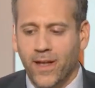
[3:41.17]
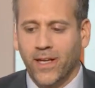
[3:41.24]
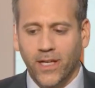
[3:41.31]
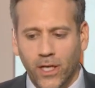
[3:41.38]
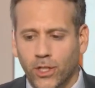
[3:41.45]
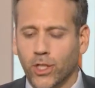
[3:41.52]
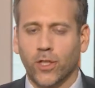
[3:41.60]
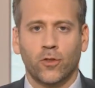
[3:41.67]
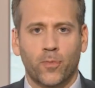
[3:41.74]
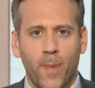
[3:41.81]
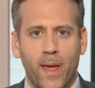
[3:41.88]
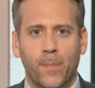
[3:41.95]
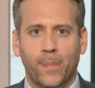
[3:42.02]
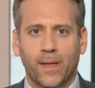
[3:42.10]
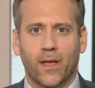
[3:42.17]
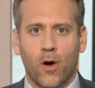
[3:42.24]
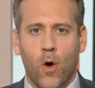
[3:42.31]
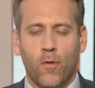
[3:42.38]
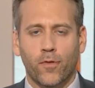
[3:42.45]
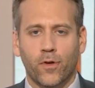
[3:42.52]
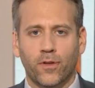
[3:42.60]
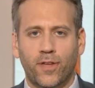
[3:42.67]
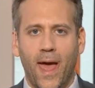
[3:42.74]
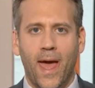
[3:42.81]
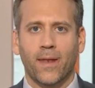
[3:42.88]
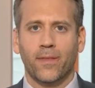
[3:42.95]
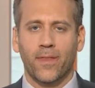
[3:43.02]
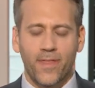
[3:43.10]
Kitchens may be in over his
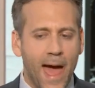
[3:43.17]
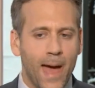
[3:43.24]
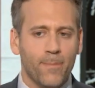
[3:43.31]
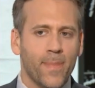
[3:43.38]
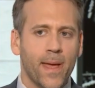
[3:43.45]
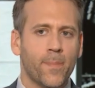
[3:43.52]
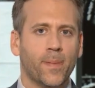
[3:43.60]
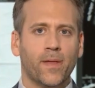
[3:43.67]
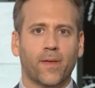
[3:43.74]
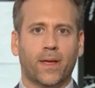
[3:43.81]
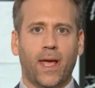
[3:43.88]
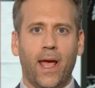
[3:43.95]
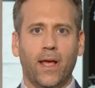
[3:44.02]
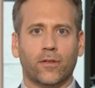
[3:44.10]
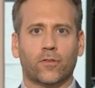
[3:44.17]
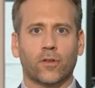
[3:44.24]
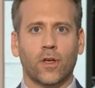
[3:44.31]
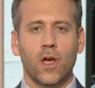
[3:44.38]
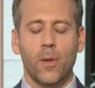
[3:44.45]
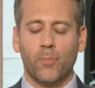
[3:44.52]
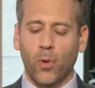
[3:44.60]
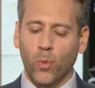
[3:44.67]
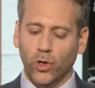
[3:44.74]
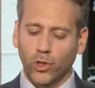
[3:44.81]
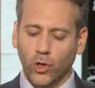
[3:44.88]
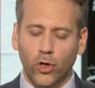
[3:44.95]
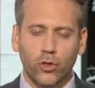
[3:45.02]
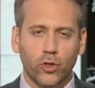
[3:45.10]
head. That may be the case. But what
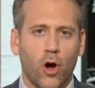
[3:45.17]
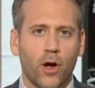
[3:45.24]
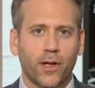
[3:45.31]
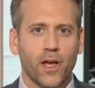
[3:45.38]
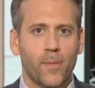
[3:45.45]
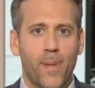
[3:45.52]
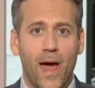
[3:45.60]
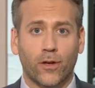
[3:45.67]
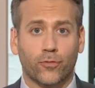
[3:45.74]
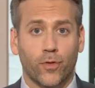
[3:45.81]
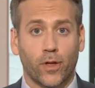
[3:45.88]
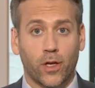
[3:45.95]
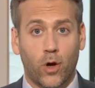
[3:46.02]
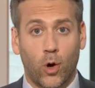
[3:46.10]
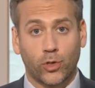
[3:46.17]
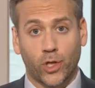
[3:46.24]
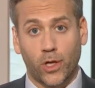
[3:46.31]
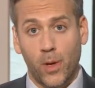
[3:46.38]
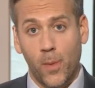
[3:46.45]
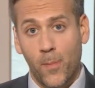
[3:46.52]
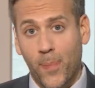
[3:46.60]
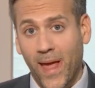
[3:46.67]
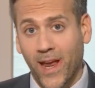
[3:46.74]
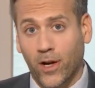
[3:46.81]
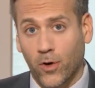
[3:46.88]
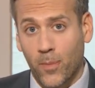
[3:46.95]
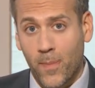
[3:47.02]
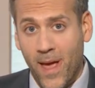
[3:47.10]
you're talking about is really coaching.
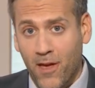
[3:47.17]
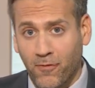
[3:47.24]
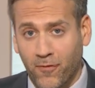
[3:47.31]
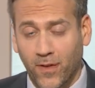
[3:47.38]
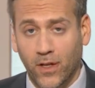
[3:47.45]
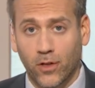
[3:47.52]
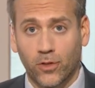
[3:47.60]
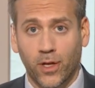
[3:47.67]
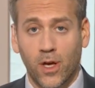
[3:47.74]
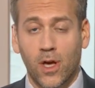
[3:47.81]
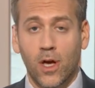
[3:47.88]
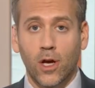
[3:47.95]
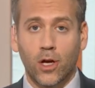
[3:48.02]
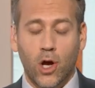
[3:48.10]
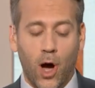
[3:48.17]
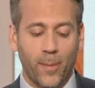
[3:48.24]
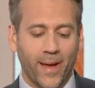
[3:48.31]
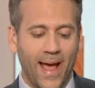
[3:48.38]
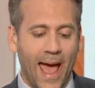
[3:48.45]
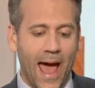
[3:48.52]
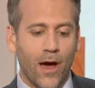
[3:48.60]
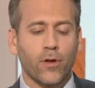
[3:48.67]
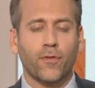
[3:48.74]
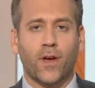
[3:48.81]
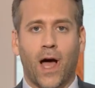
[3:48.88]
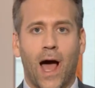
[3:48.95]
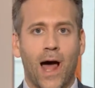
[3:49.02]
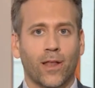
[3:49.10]
Baker Mayfield, coming out of
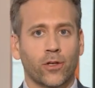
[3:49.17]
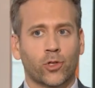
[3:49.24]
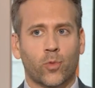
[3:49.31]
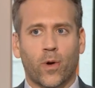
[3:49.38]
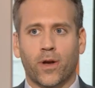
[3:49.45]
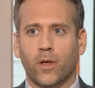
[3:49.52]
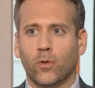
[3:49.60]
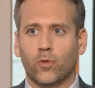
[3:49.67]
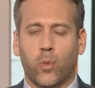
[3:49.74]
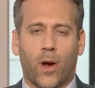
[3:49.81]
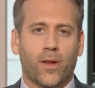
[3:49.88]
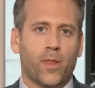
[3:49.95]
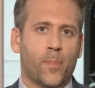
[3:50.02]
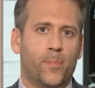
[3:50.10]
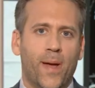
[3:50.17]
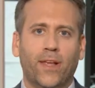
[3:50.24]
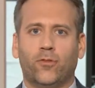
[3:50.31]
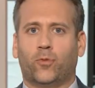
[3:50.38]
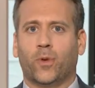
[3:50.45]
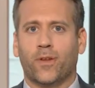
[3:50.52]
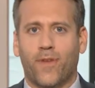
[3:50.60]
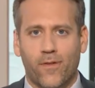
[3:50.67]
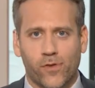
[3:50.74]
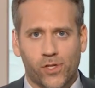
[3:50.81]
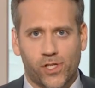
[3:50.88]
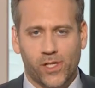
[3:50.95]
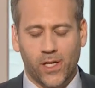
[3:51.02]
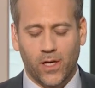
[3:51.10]
college, where he was one of the best we've ever
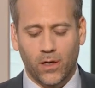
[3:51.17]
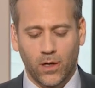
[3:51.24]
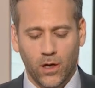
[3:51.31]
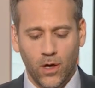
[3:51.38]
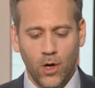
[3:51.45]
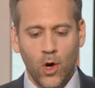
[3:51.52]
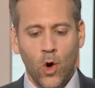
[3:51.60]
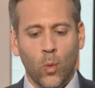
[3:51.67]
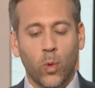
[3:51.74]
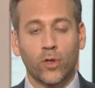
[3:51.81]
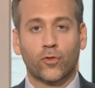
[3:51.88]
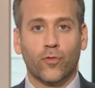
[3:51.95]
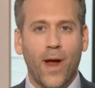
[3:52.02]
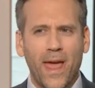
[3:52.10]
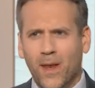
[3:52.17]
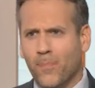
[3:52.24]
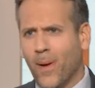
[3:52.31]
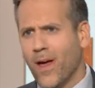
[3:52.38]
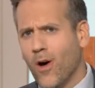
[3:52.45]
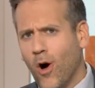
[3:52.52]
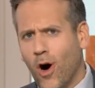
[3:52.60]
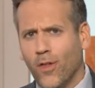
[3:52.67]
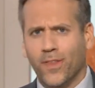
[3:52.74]
seen, was rated by all the